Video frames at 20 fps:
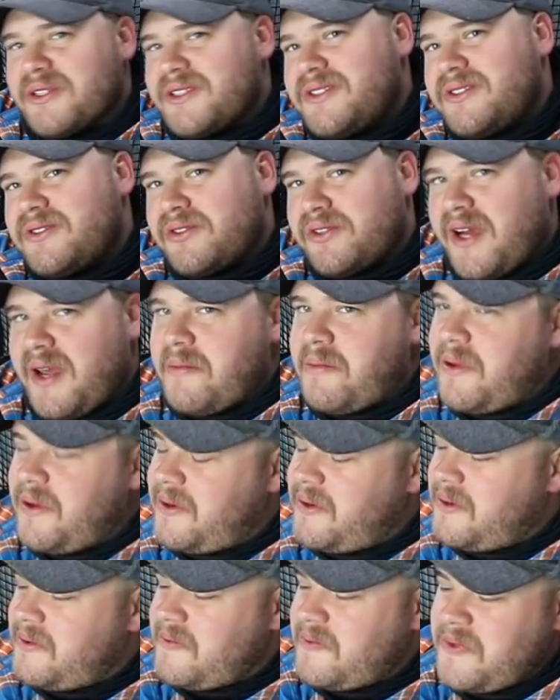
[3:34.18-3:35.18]
strip
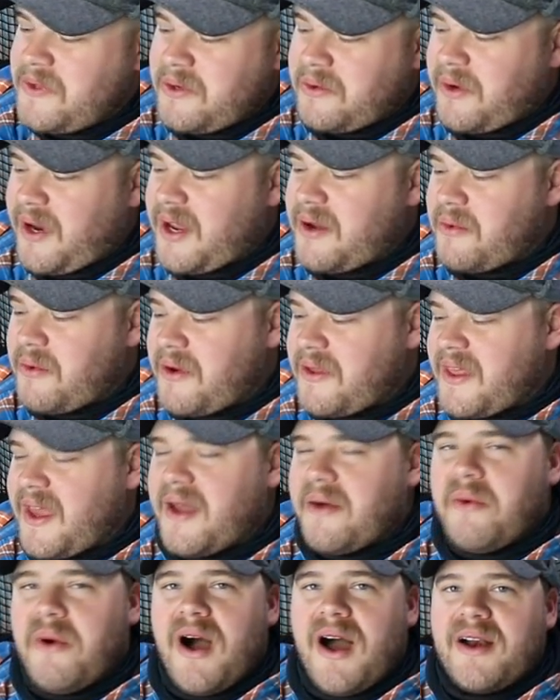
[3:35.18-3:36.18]
right where
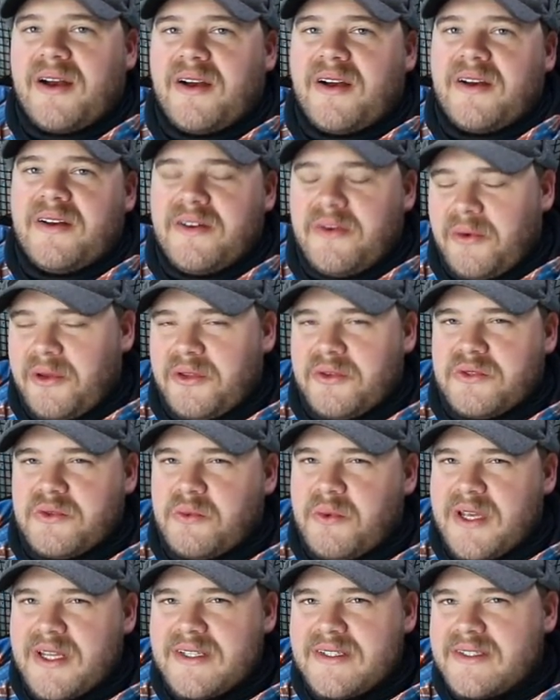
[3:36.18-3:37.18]
that water, where those
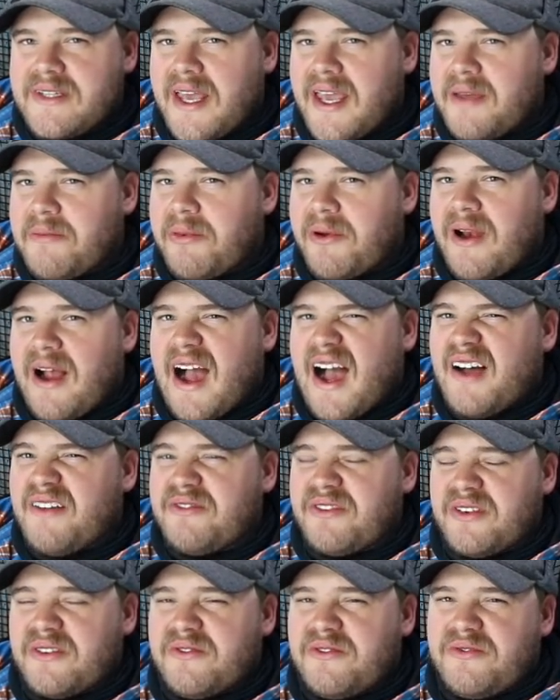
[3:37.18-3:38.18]
weeds taper
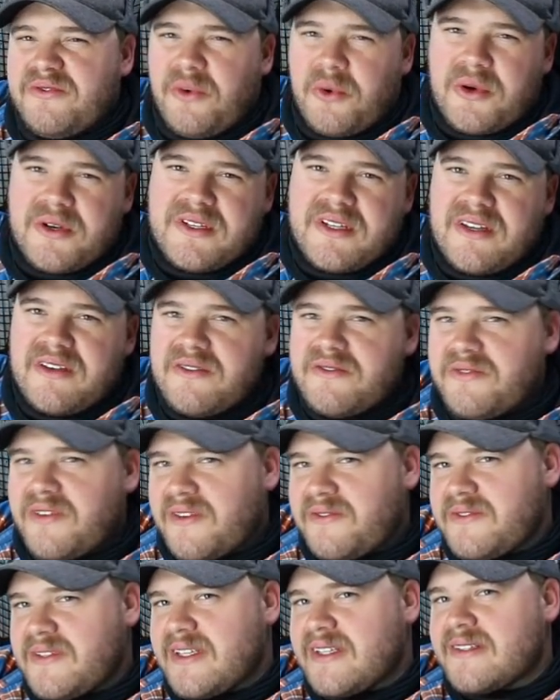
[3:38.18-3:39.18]
off in 14,
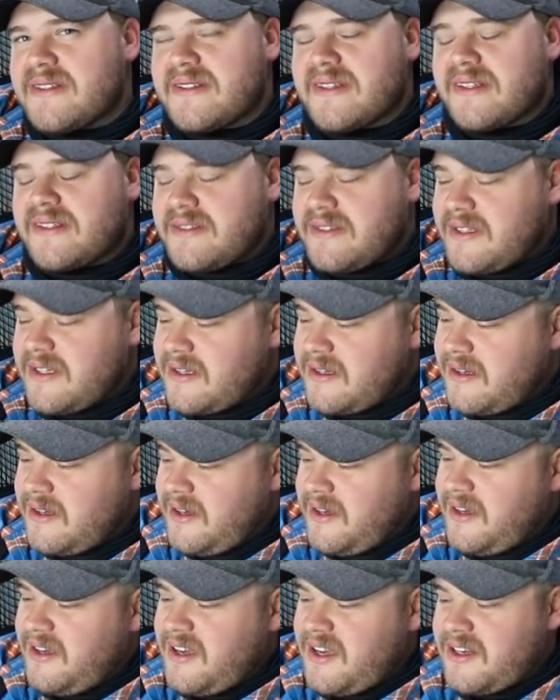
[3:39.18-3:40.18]
15, 16,
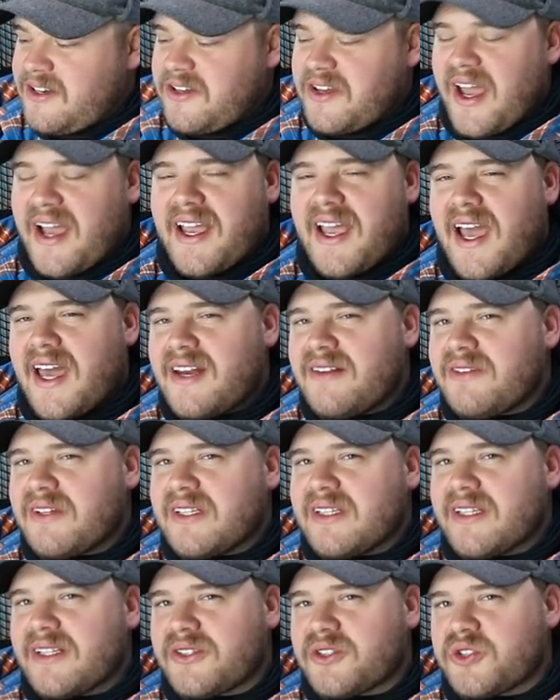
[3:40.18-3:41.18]
and you got kind of a
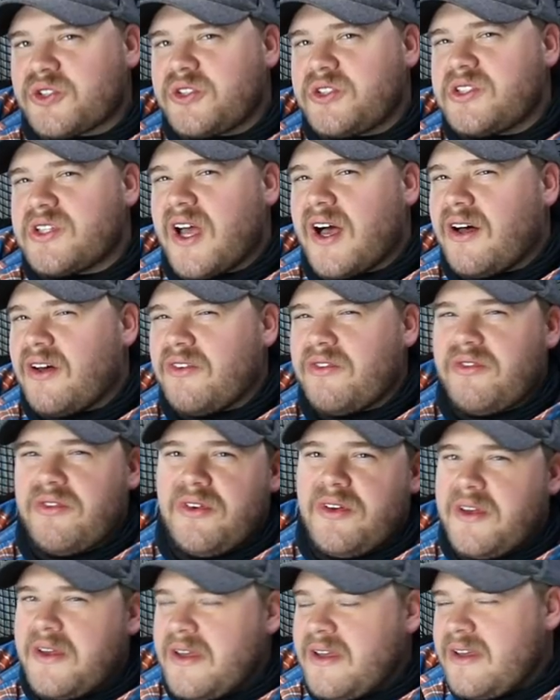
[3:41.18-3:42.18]
little shelf
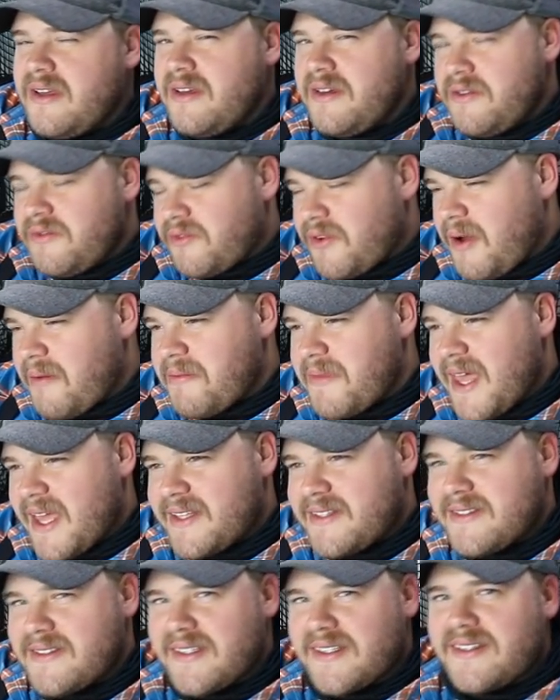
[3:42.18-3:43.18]
from
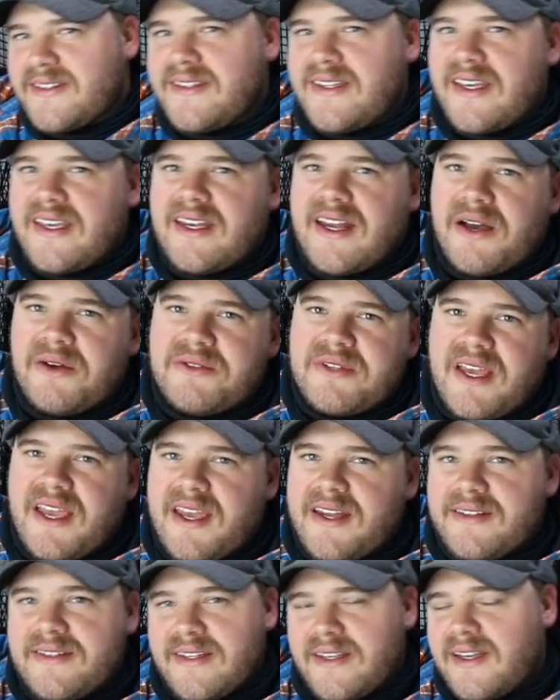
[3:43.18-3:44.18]
that 16 out to
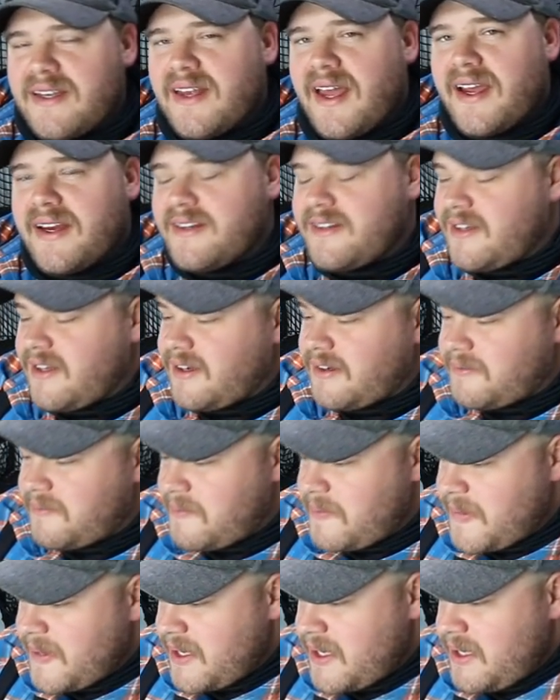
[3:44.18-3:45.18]
18, 19.
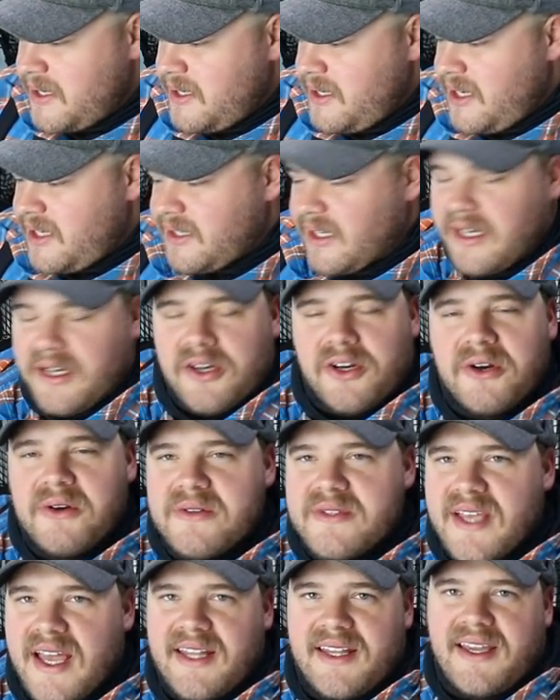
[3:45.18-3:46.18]
And they
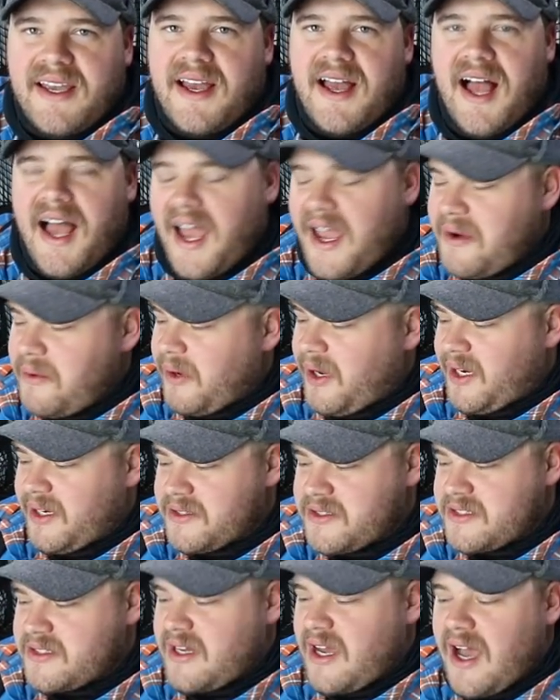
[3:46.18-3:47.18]
cruise out like a highway, and
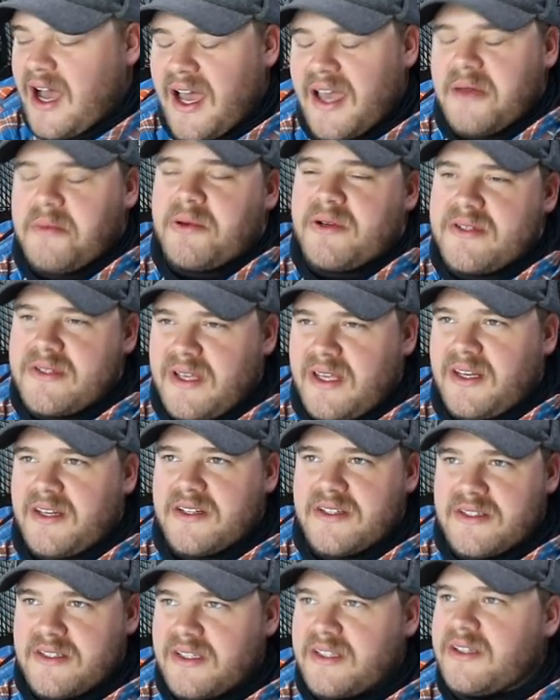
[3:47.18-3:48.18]
it's just a high
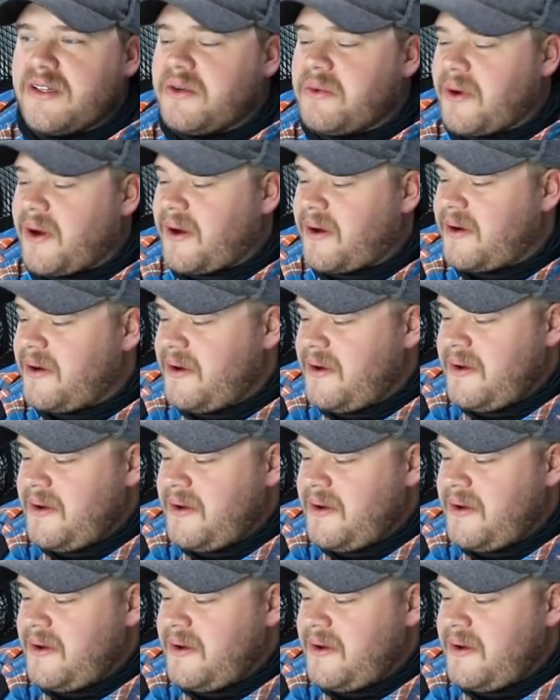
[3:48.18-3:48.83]
percentage deal where